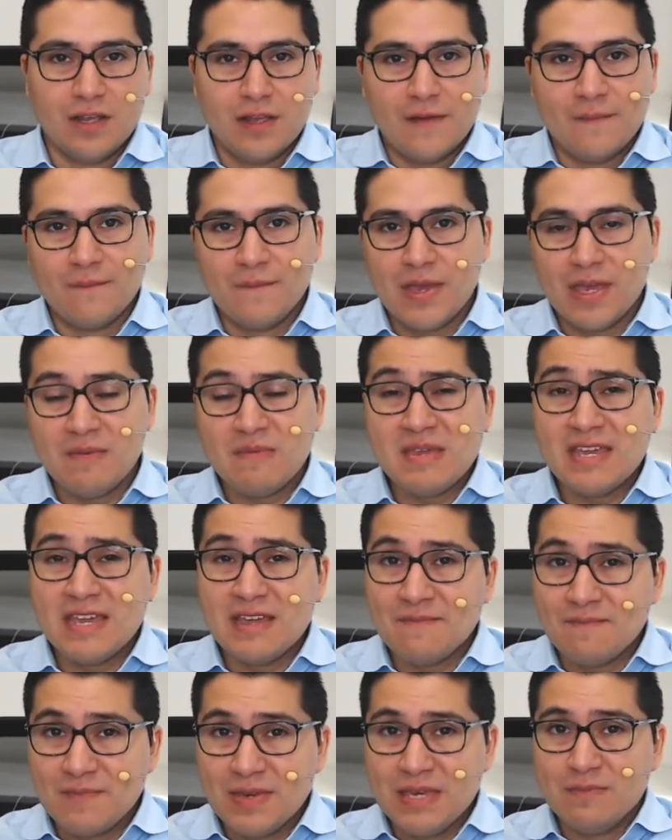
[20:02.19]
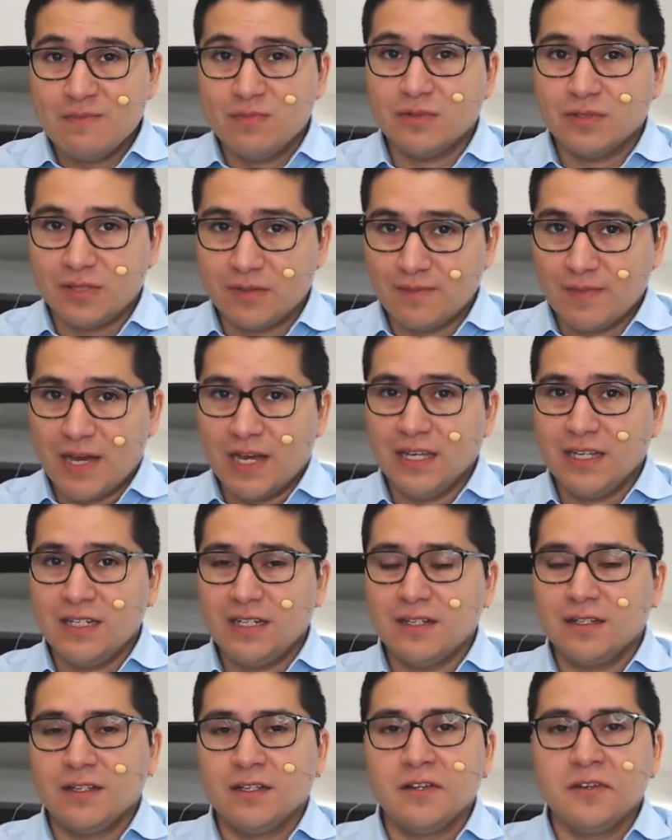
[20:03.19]
Maybe in people's mind,
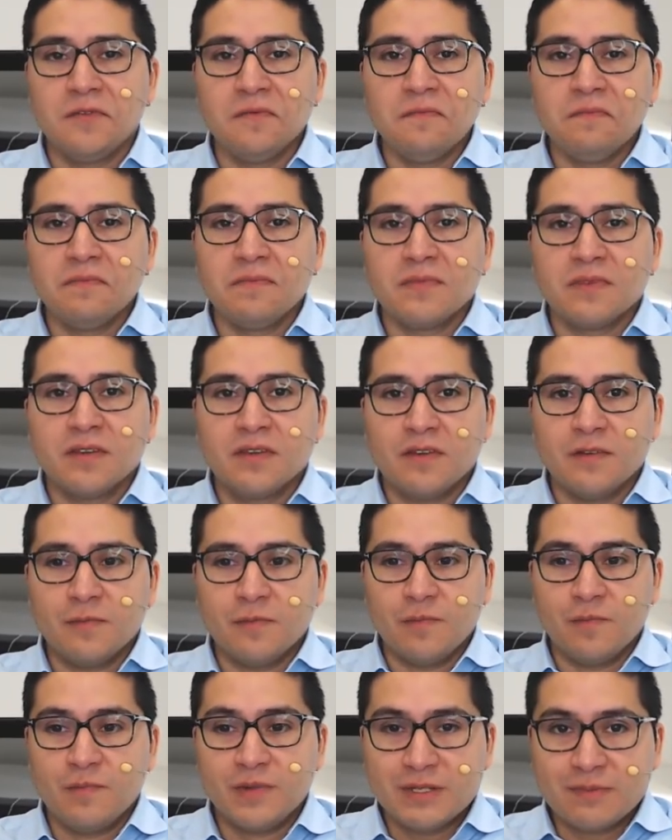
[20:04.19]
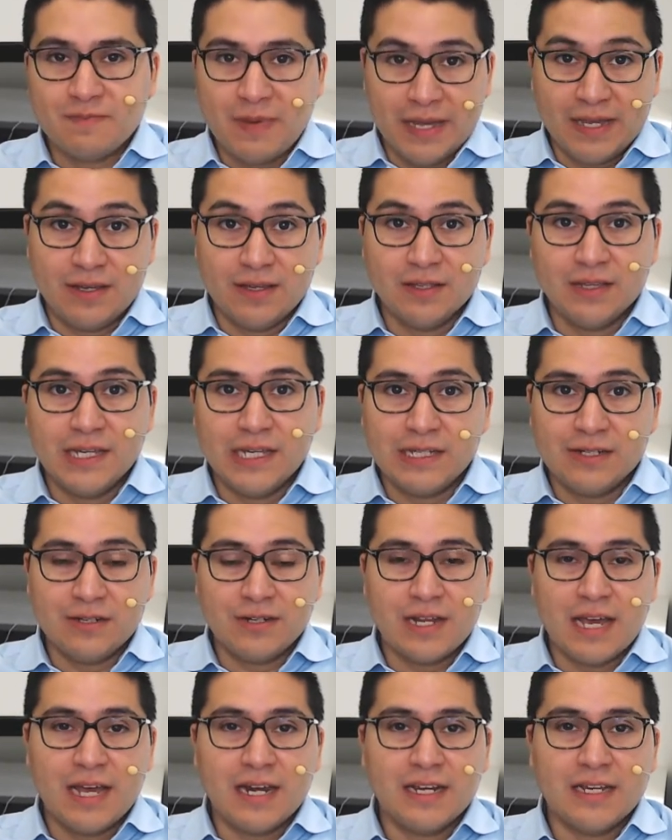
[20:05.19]
speculator
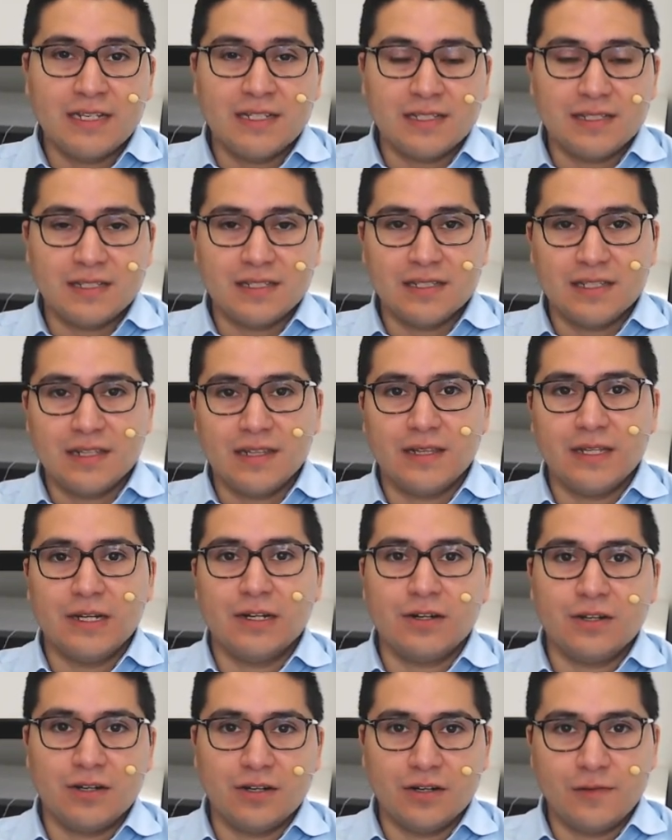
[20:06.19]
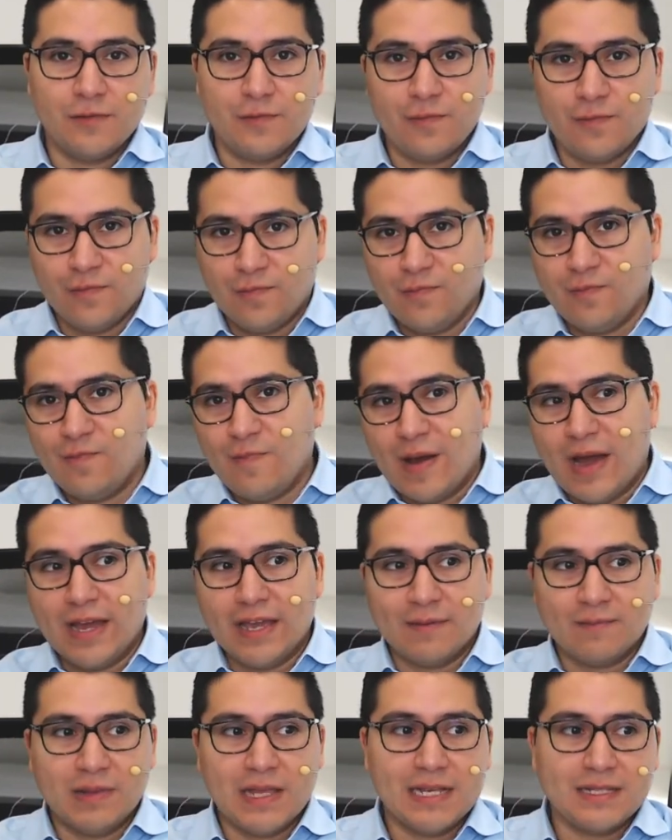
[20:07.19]
that is, they're buying
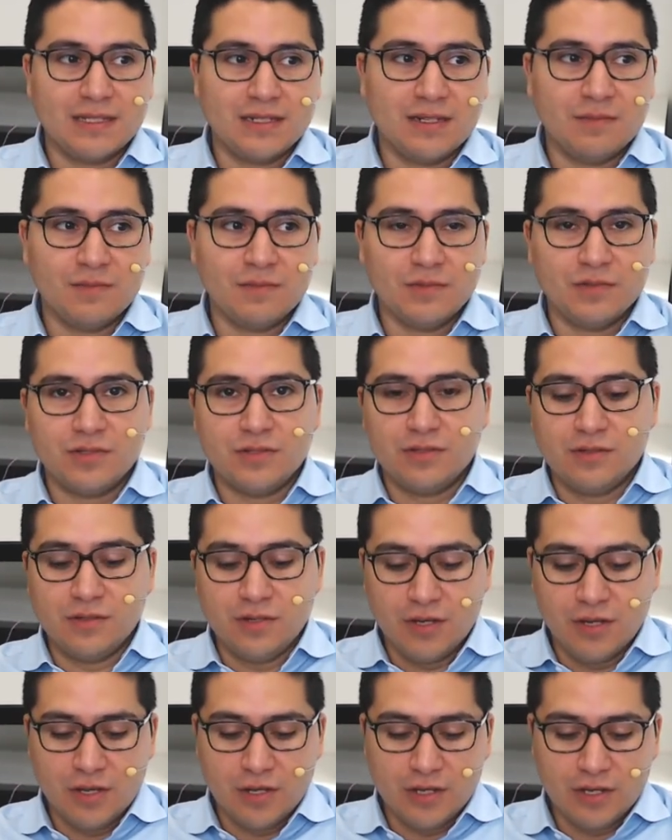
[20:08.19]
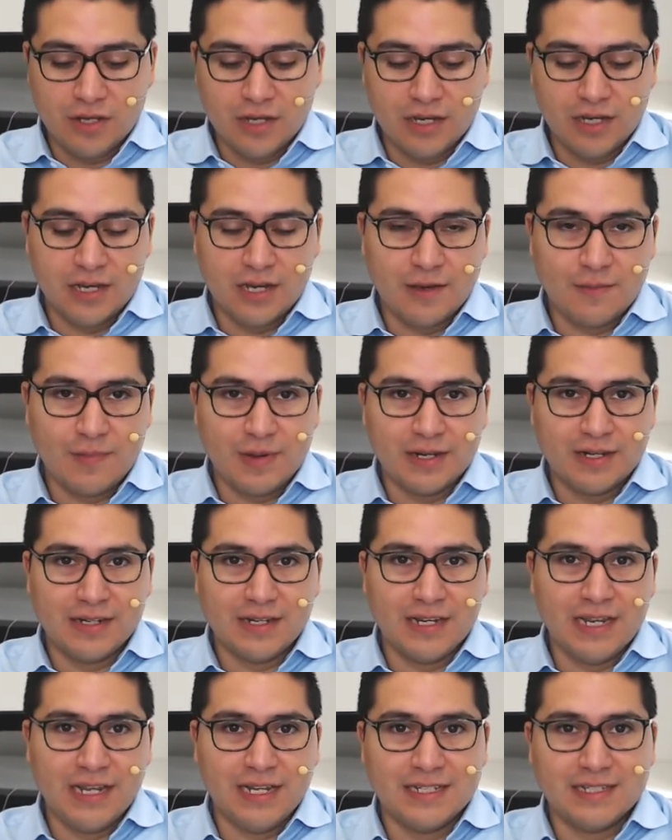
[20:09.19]
platinum, but
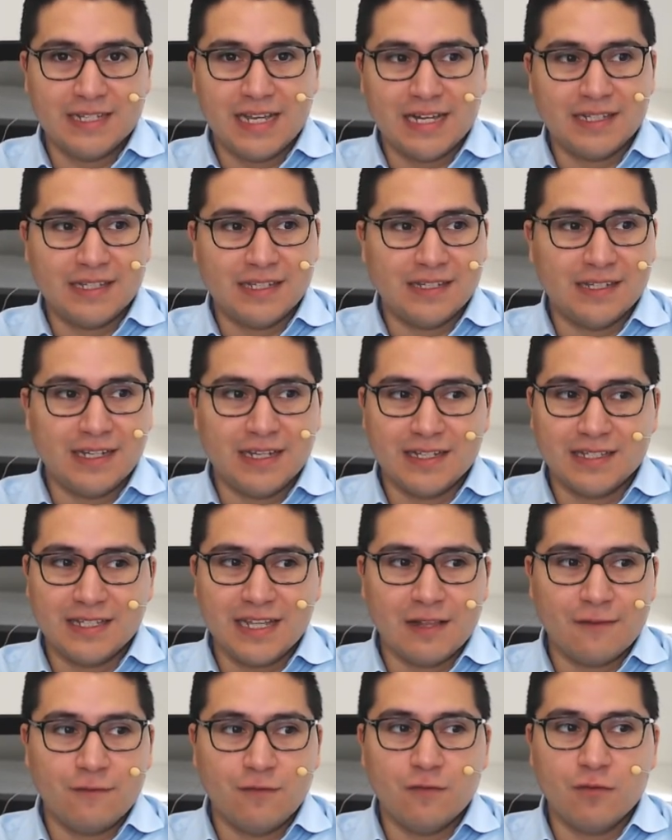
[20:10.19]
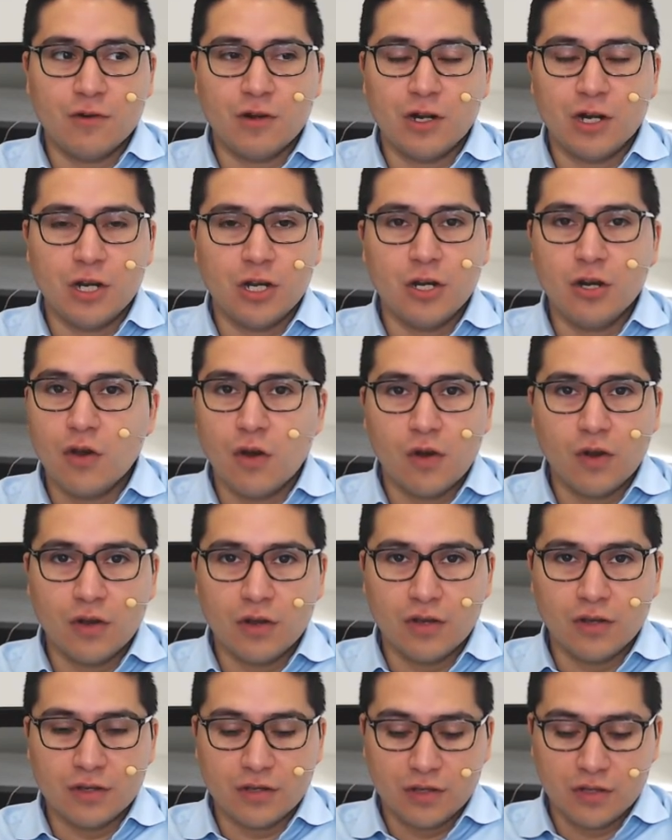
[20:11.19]
it's not. It's not for a
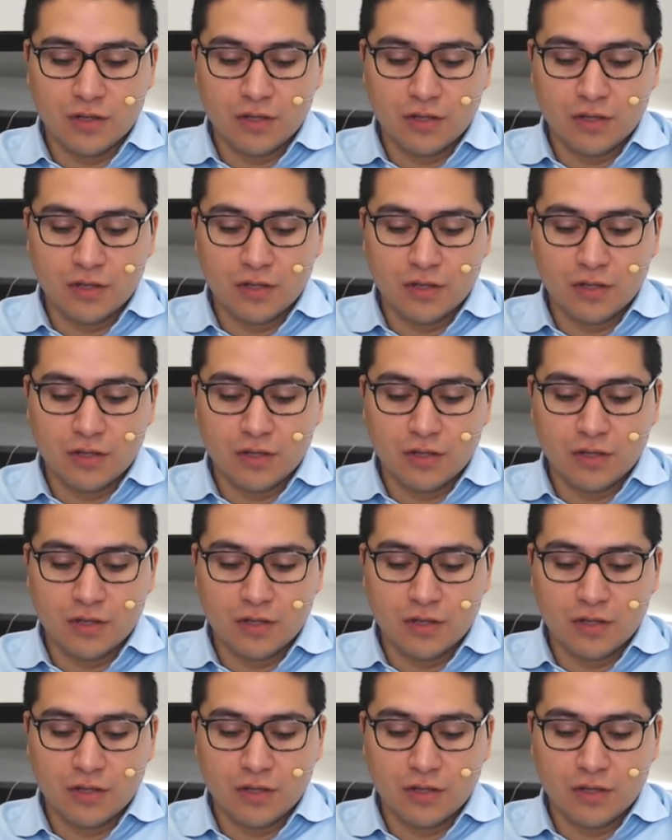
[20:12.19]
long.